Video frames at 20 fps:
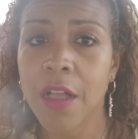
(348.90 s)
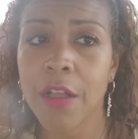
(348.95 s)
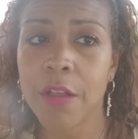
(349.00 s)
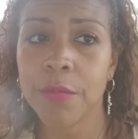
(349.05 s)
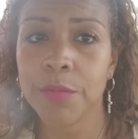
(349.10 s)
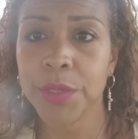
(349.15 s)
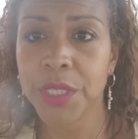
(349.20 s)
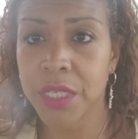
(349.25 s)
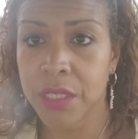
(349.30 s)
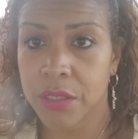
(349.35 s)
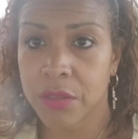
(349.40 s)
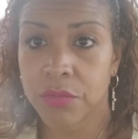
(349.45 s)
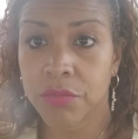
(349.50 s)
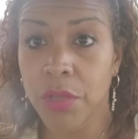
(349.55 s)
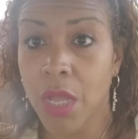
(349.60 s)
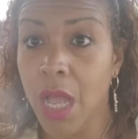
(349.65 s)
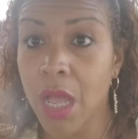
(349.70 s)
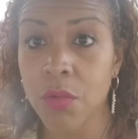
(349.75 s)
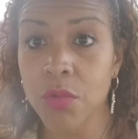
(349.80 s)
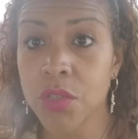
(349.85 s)
because
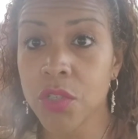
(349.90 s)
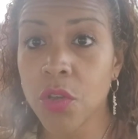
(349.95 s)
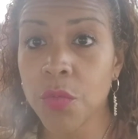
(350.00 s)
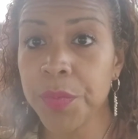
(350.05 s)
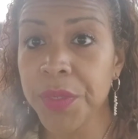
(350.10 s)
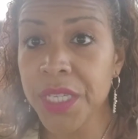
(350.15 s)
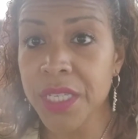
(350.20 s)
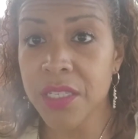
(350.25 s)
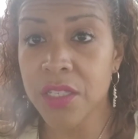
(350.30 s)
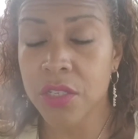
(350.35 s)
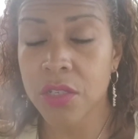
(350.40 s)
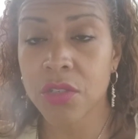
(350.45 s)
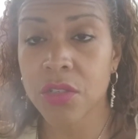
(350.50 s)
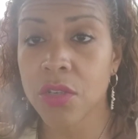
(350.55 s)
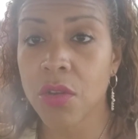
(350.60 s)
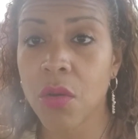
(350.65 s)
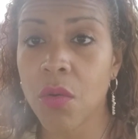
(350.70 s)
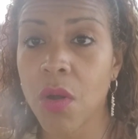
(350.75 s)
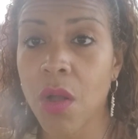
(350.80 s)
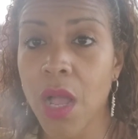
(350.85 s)
I was obese.
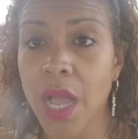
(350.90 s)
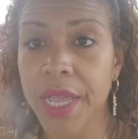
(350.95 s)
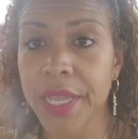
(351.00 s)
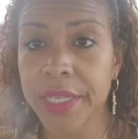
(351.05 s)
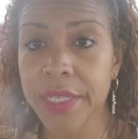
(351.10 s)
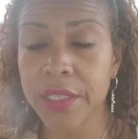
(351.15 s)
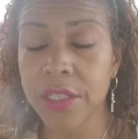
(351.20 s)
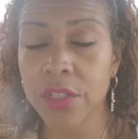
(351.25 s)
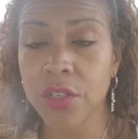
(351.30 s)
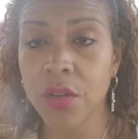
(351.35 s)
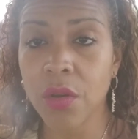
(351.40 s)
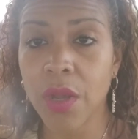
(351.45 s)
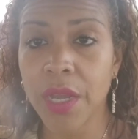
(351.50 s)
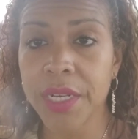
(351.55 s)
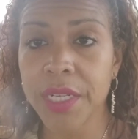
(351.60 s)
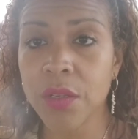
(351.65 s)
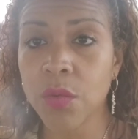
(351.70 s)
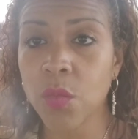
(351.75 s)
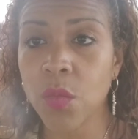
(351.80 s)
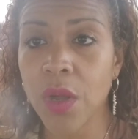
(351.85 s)
So I
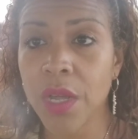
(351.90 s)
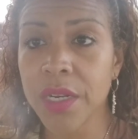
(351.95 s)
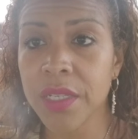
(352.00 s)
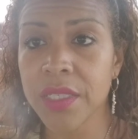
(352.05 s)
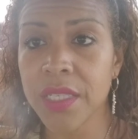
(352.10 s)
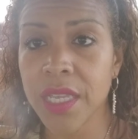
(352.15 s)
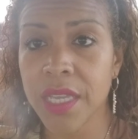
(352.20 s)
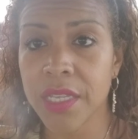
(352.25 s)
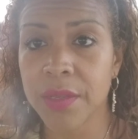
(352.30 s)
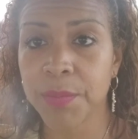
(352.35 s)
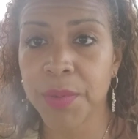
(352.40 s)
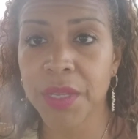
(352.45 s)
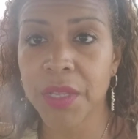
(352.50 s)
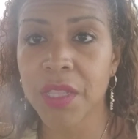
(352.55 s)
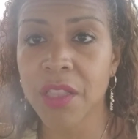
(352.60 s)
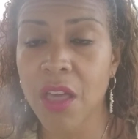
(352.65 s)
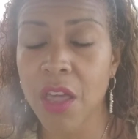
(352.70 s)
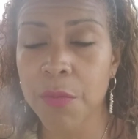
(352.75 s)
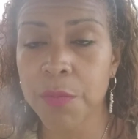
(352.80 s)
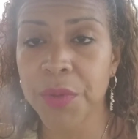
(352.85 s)
didn't want to take
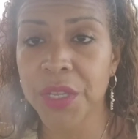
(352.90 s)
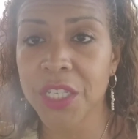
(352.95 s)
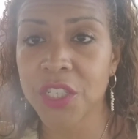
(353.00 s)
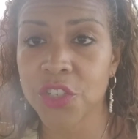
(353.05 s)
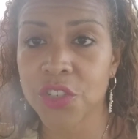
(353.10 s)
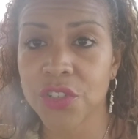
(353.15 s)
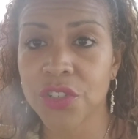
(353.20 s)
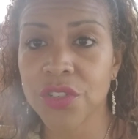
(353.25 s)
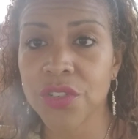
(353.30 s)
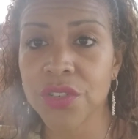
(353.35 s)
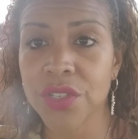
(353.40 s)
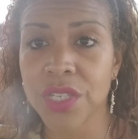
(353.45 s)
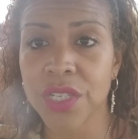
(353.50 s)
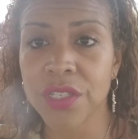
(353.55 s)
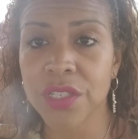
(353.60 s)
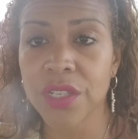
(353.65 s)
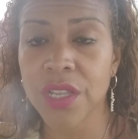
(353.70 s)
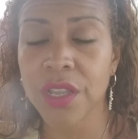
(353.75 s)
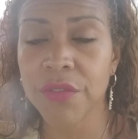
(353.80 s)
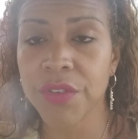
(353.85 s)
a lot of pictures
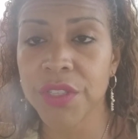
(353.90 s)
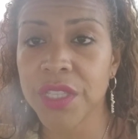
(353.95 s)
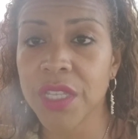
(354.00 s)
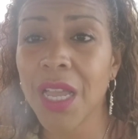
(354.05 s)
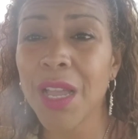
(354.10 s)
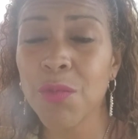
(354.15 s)
and everything.